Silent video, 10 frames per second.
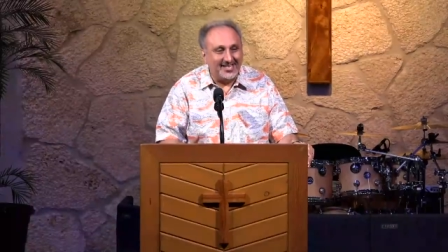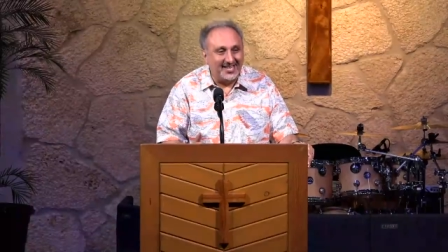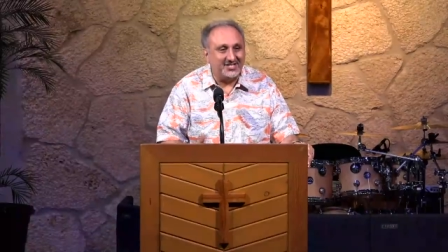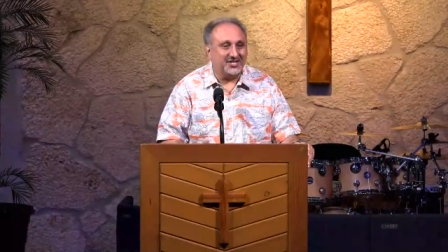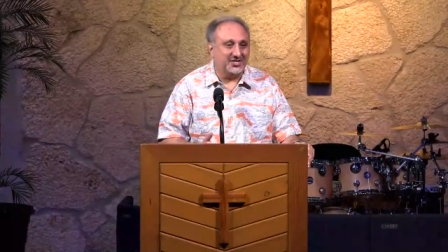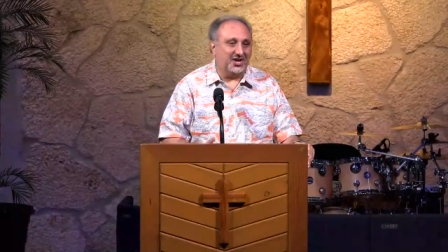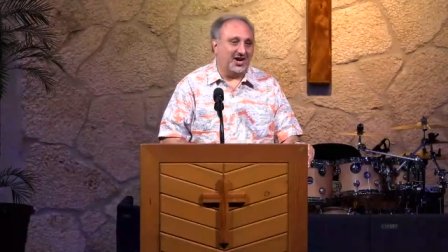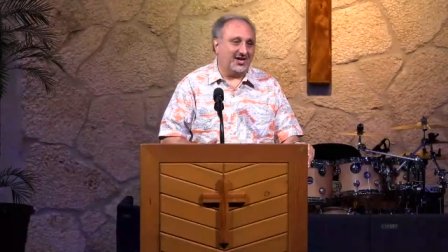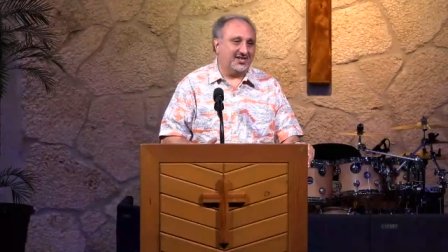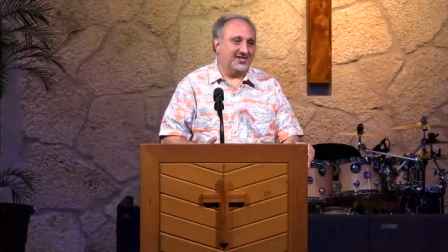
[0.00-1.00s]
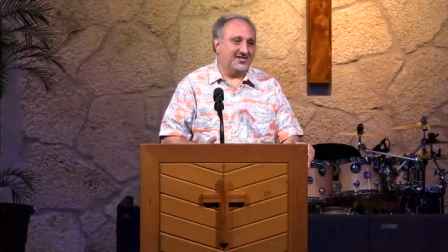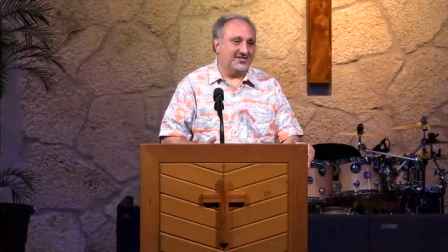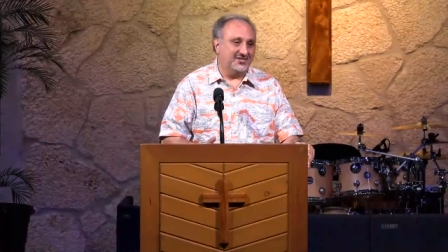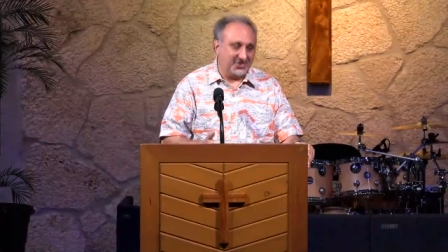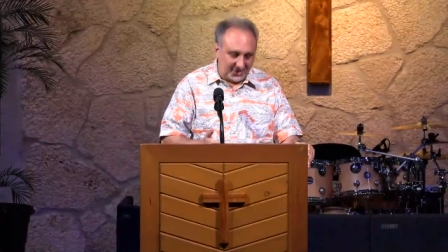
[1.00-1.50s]
I need to talk
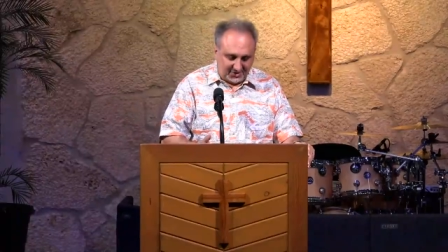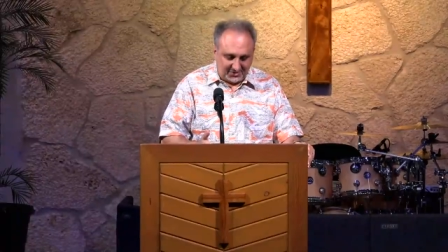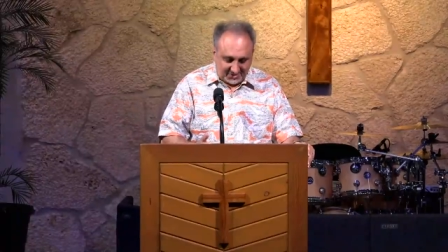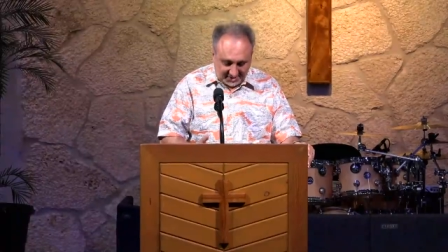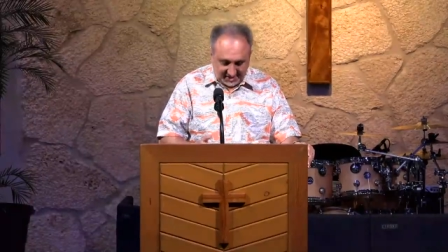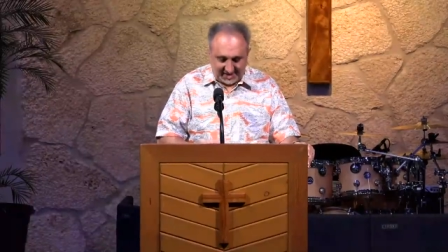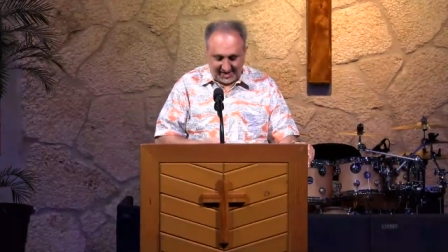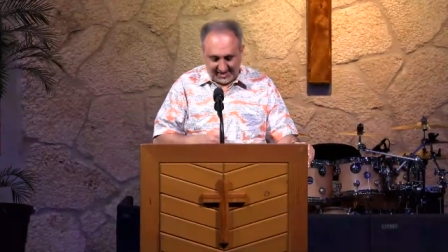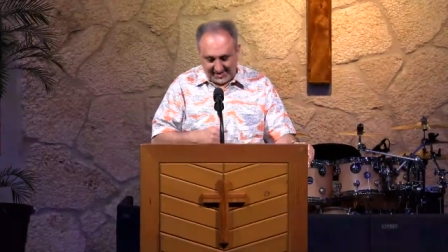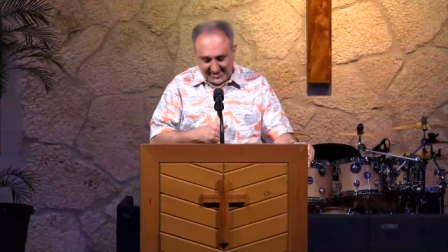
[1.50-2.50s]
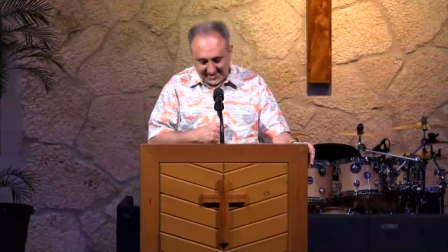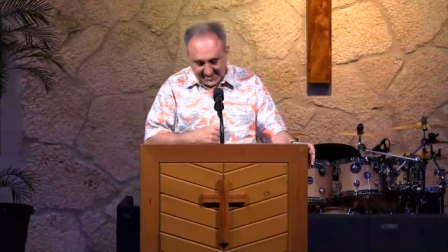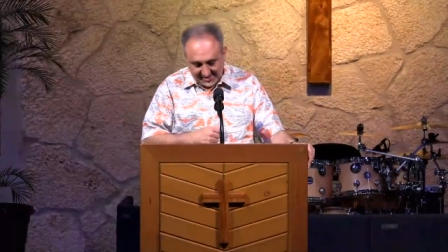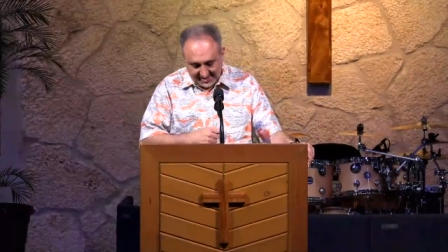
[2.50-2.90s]
to you today